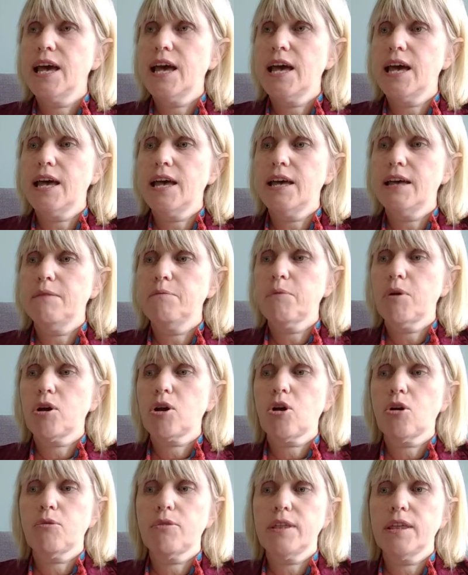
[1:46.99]
I
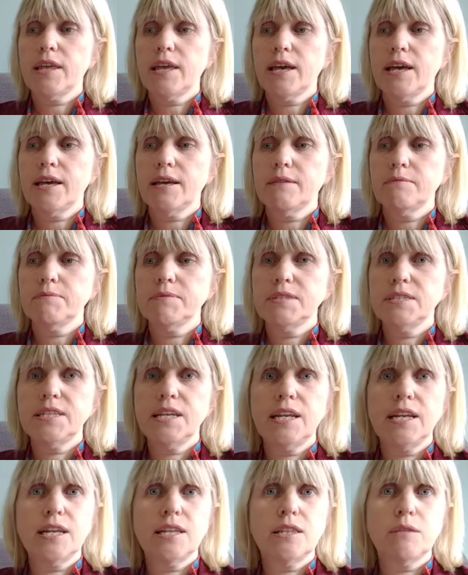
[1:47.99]
got the
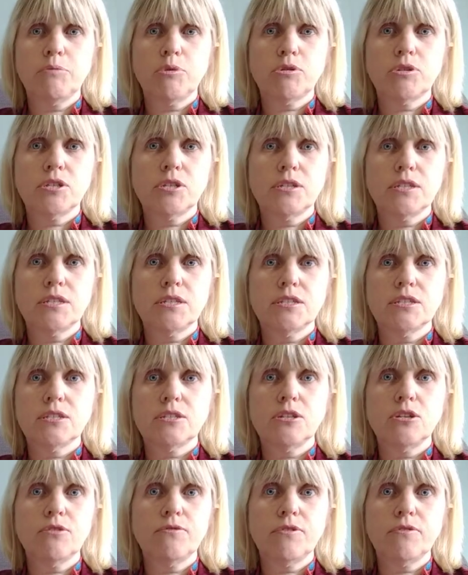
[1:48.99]
Tilly and the
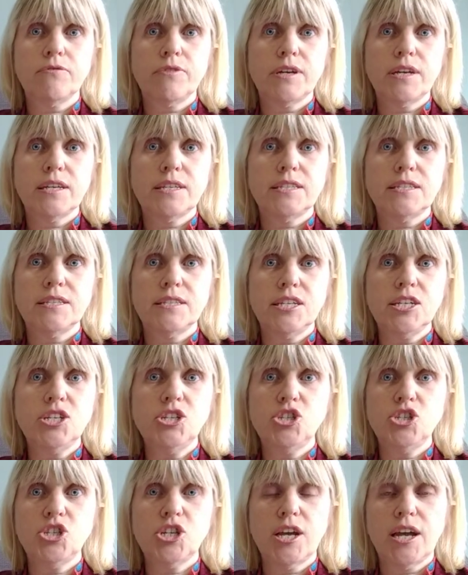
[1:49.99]
Buttons Love at First
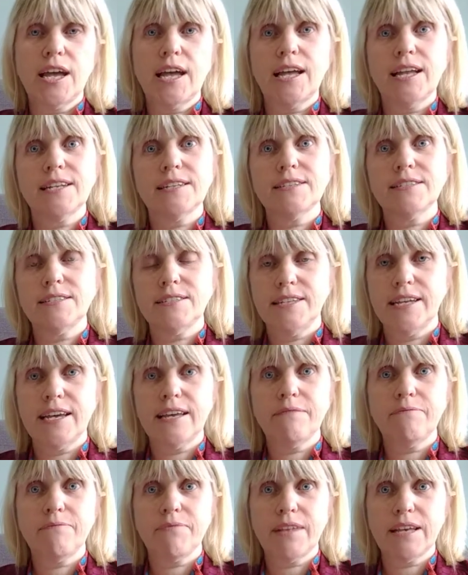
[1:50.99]
Stitch, and
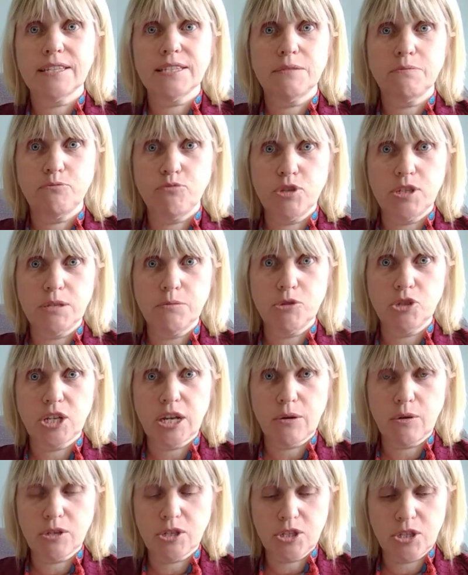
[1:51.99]
yeah, that's pretty much
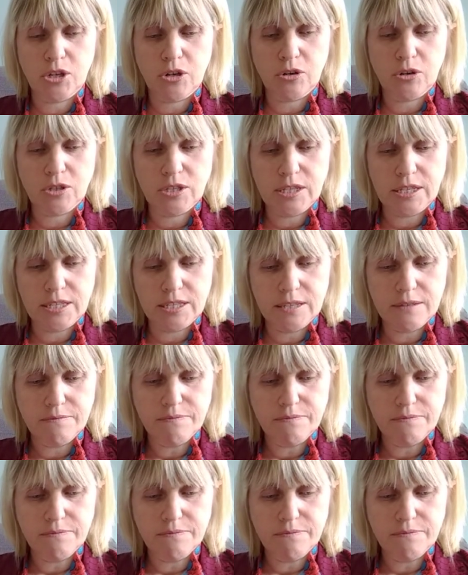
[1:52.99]
how I started.